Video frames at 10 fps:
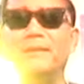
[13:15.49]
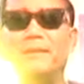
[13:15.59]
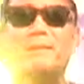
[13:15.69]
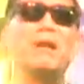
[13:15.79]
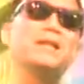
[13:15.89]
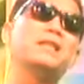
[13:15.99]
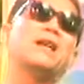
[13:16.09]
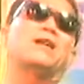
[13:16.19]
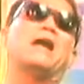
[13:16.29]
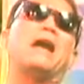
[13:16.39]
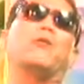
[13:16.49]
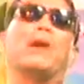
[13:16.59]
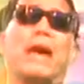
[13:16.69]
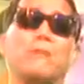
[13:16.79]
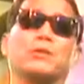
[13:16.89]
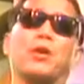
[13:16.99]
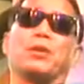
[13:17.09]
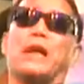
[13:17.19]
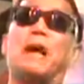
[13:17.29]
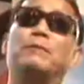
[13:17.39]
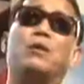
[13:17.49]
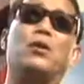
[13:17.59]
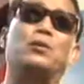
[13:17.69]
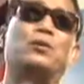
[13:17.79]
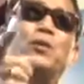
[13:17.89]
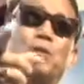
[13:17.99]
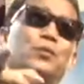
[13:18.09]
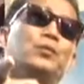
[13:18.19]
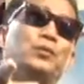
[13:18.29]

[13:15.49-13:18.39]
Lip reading: Come on, leader around the world, I am talk to you.